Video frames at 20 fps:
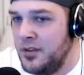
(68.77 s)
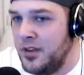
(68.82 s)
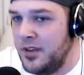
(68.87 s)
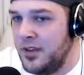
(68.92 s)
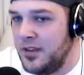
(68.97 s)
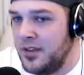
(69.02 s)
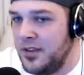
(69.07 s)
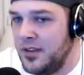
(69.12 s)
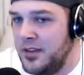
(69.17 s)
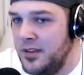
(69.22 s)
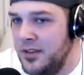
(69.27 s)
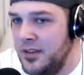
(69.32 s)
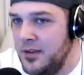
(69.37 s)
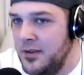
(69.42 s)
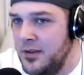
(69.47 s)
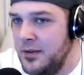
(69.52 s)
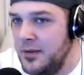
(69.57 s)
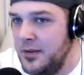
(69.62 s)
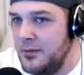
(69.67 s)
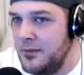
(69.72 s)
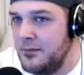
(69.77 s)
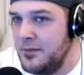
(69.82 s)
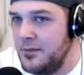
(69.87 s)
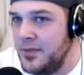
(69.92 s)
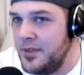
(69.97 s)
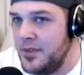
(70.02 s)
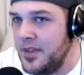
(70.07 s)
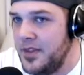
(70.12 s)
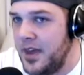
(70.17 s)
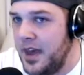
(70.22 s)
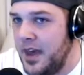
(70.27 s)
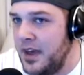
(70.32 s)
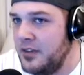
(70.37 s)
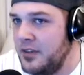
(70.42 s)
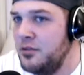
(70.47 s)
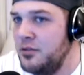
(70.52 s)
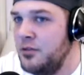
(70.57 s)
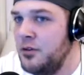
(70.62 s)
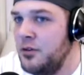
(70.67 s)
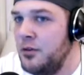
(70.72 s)
like the
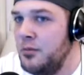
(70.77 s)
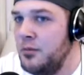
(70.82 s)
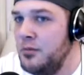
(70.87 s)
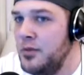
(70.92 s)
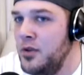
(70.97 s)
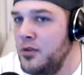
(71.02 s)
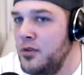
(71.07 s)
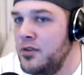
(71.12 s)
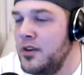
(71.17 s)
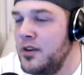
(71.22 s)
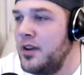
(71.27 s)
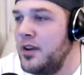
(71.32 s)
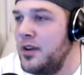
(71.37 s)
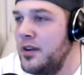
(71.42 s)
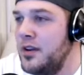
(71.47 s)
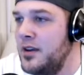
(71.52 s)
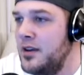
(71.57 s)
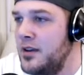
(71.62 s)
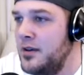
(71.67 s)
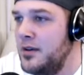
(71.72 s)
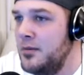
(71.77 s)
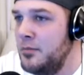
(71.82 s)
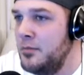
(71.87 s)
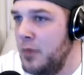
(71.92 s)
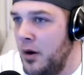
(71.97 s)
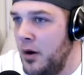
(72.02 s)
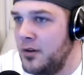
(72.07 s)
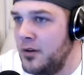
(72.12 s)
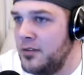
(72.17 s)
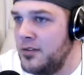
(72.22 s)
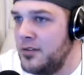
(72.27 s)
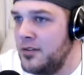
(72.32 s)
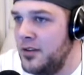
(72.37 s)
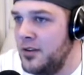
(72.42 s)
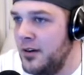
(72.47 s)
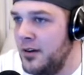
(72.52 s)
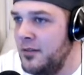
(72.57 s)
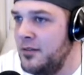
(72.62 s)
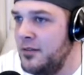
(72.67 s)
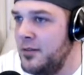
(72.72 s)
actual music parts
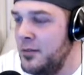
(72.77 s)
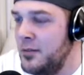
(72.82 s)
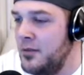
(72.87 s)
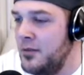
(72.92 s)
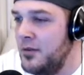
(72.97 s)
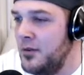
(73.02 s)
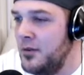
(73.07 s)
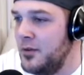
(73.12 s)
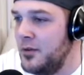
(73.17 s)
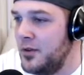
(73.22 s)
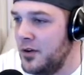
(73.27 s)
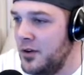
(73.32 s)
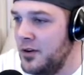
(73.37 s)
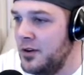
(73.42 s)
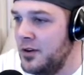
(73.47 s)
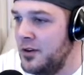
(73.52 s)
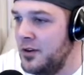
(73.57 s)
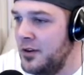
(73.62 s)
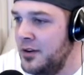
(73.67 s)
of the movie were good,